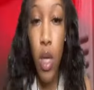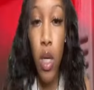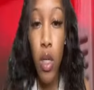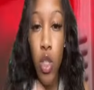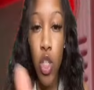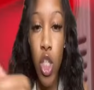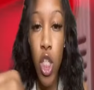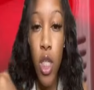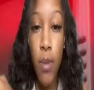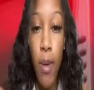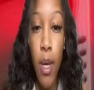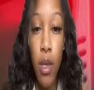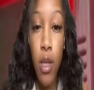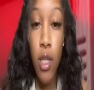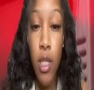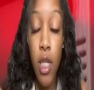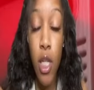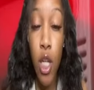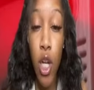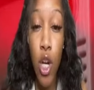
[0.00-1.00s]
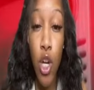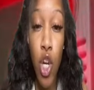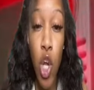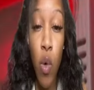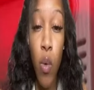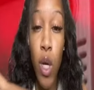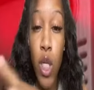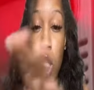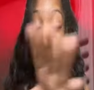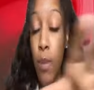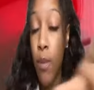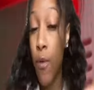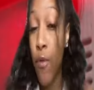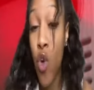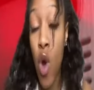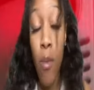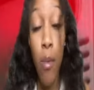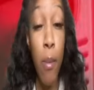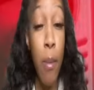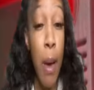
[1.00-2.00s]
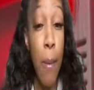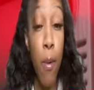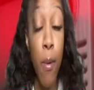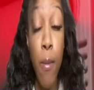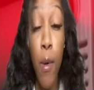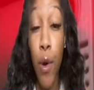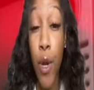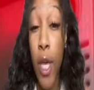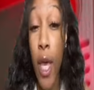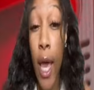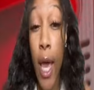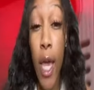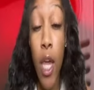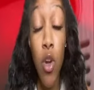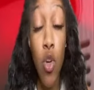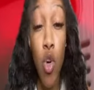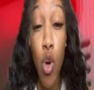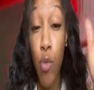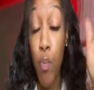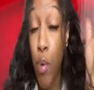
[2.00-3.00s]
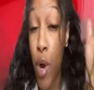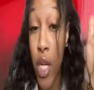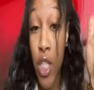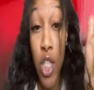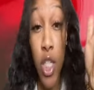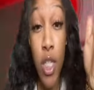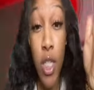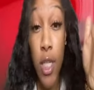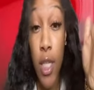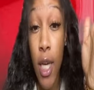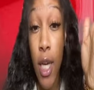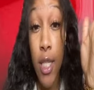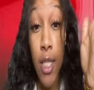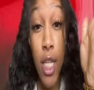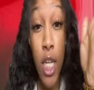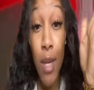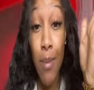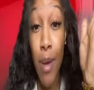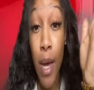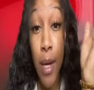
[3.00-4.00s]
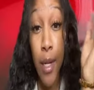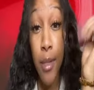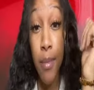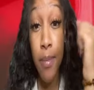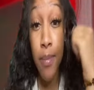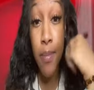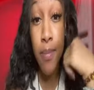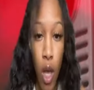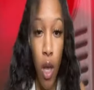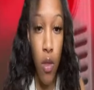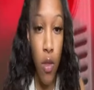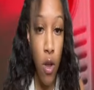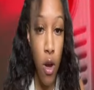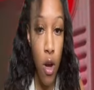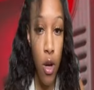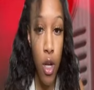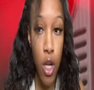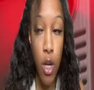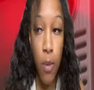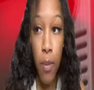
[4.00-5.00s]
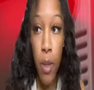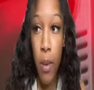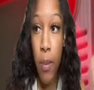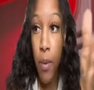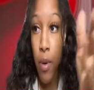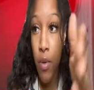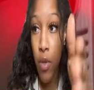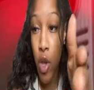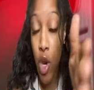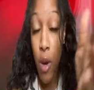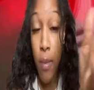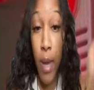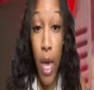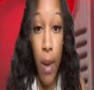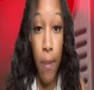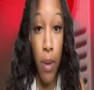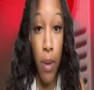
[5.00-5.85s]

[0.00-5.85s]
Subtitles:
Just to make this clear, in no way, shape, or form am I promoting hate or prejudice against anybody. There are good people and there are bad